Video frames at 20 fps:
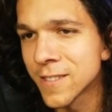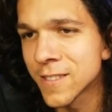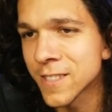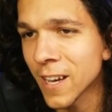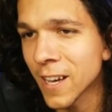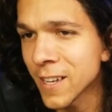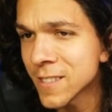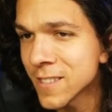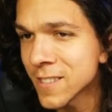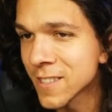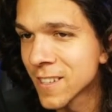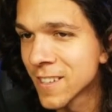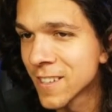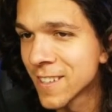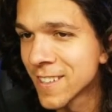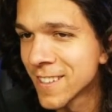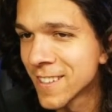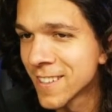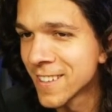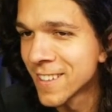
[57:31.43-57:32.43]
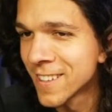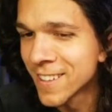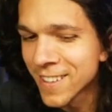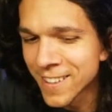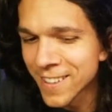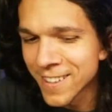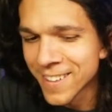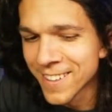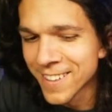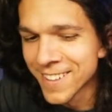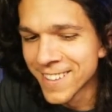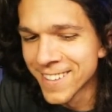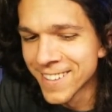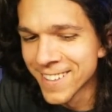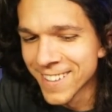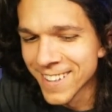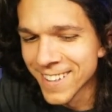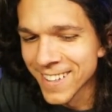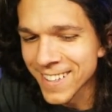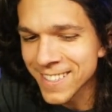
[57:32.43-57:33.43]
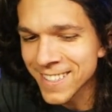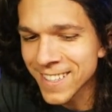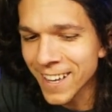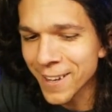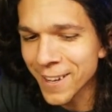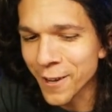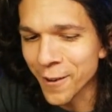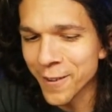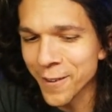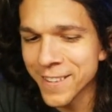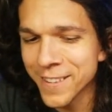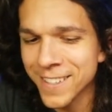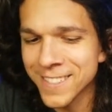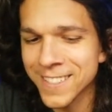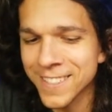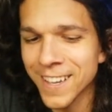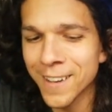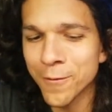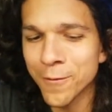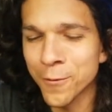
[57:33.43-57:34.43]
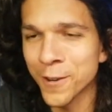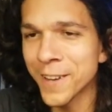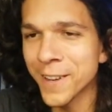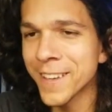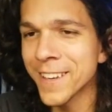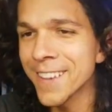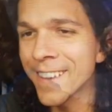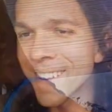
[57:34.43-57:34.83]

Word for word: Zeiss? Is that going? Is that working?